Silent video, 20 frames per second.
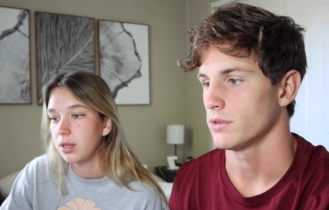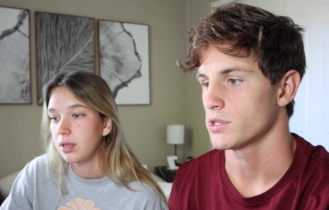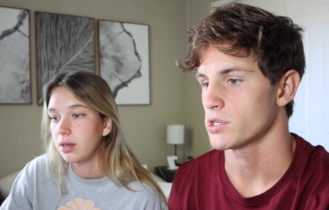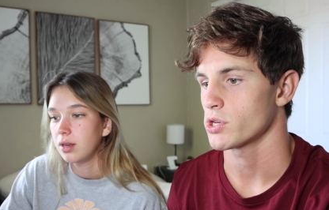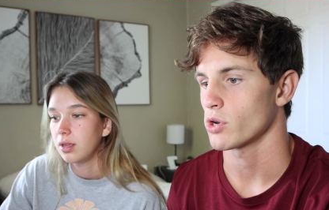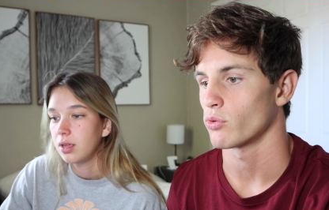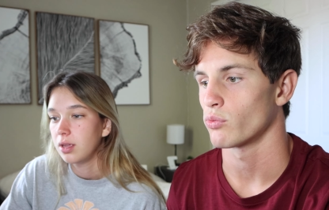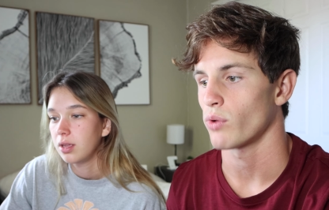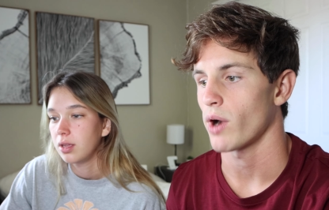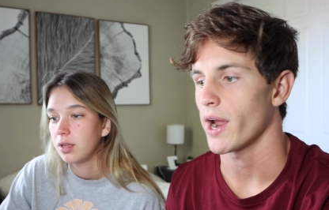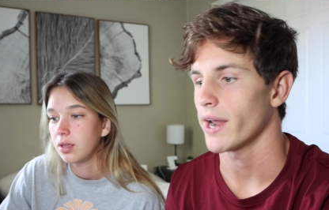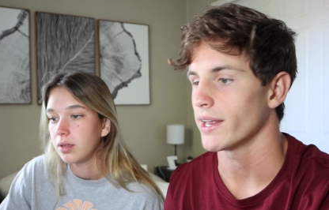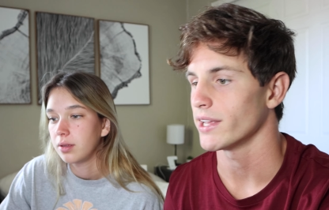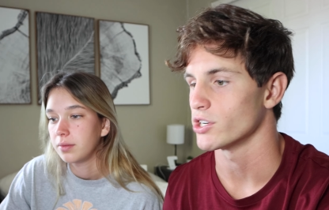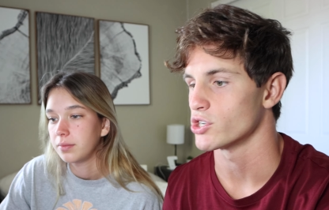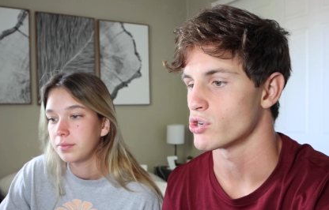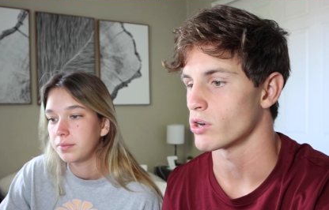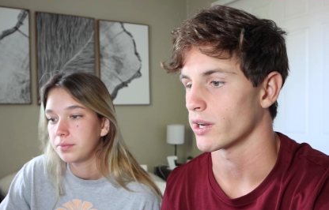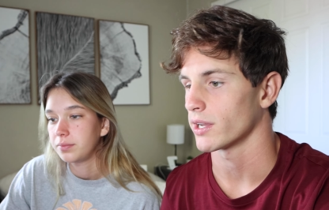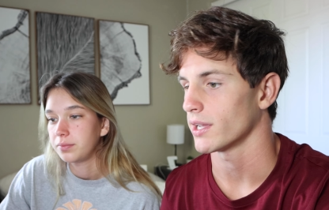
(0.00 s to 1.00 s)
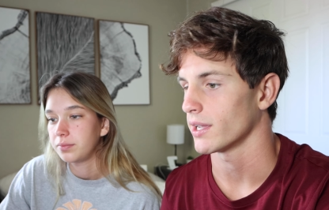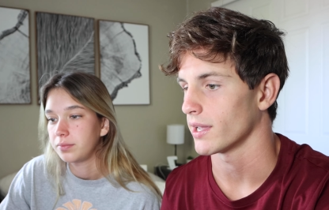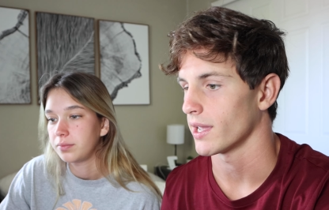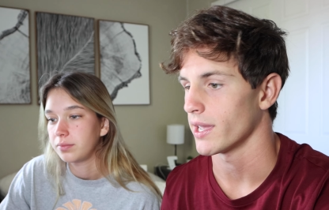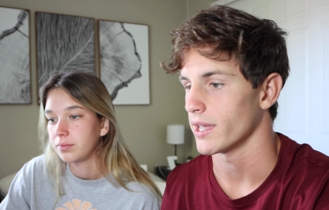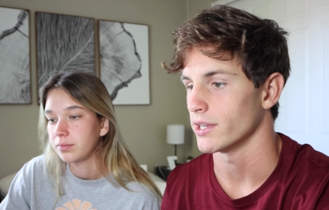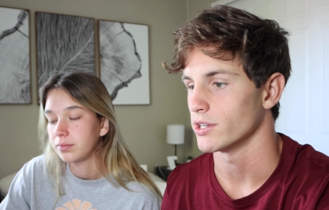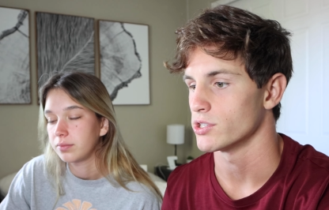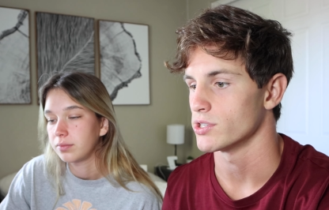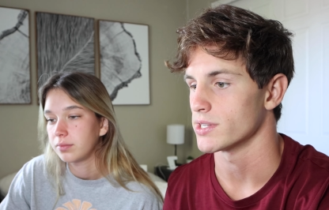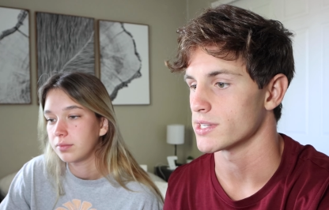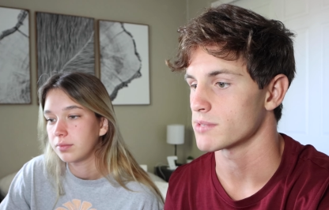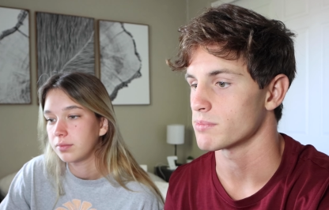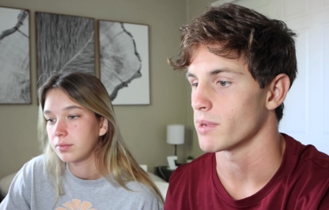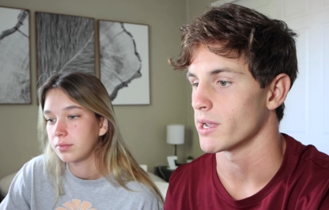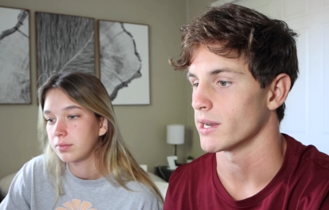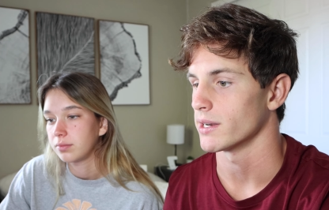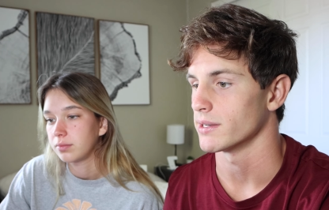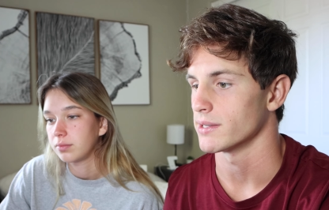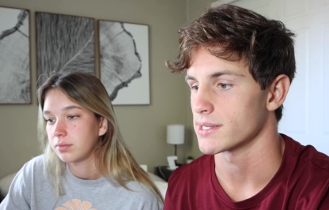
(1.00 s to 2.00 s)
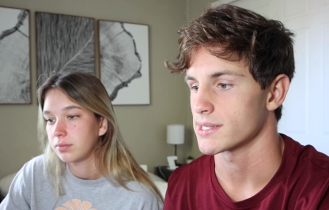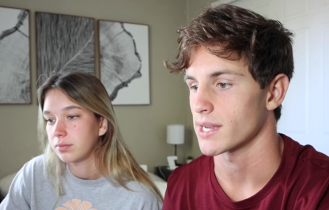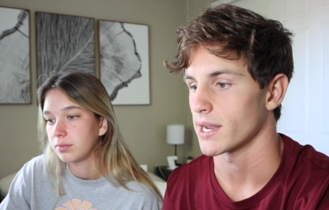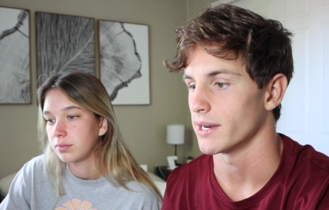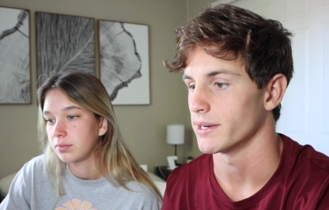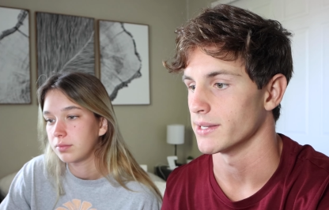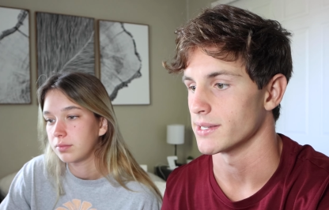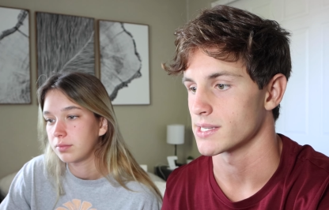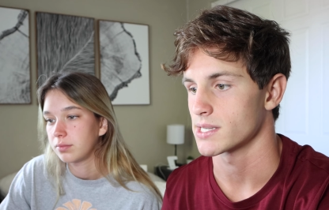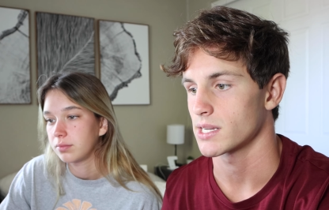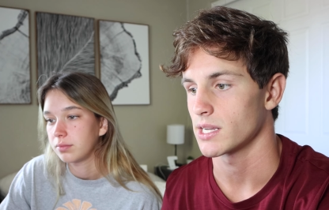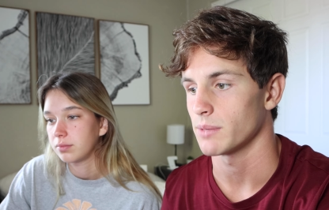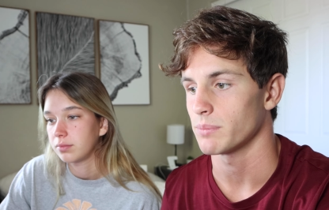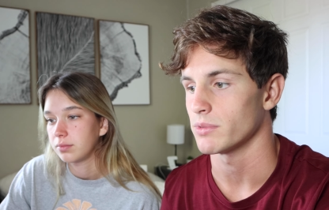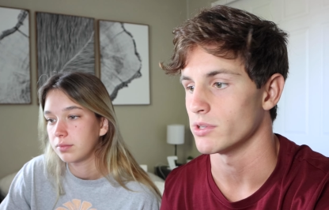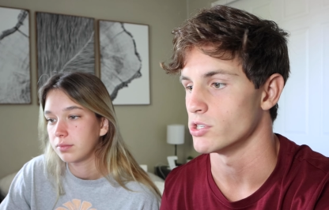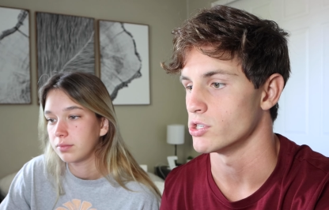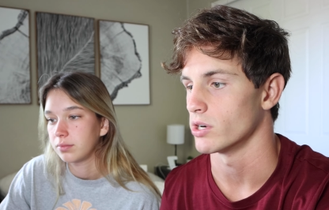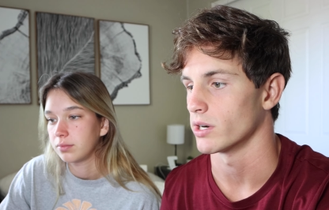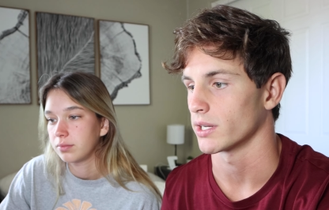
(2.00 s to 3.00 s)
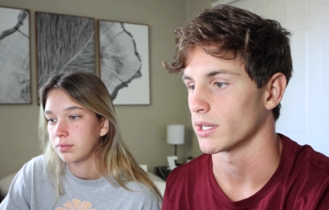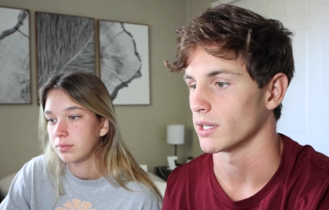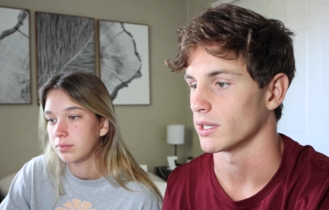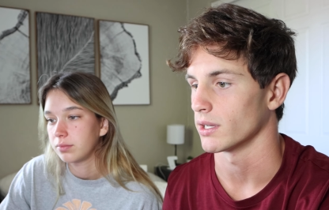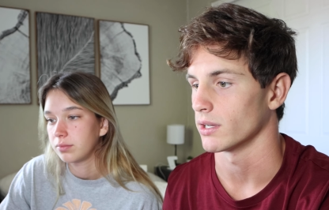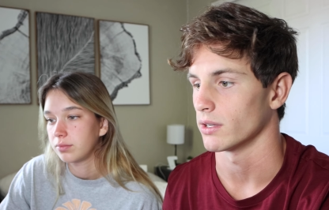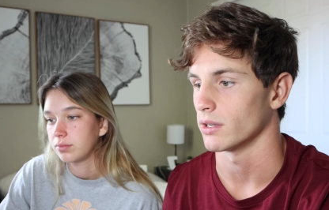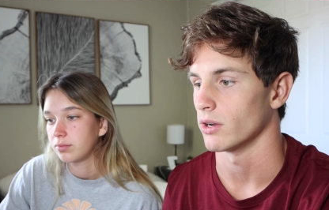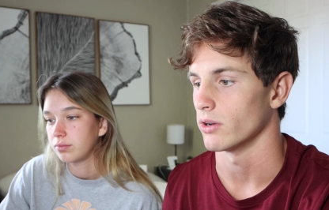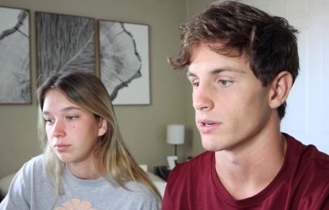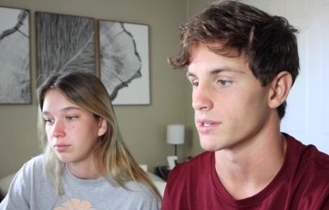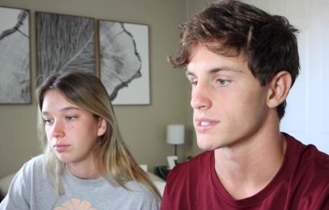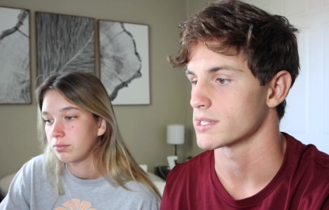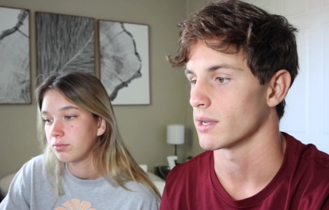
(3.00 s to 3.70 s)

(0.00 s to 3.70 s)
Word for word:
Speaker 1: So right at drinking age, this man decided to skip the drinking and go to